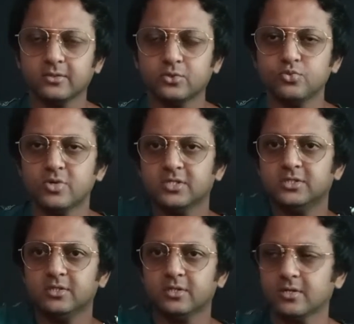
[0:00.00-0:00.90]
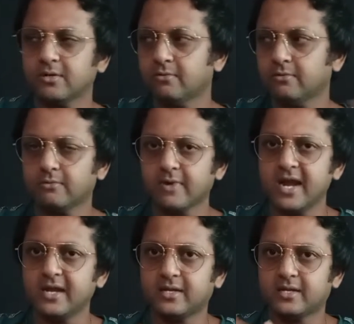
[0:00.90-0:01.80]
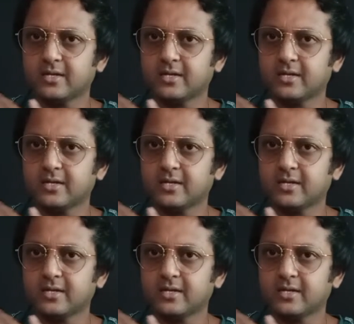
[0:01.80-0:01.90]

towards your right,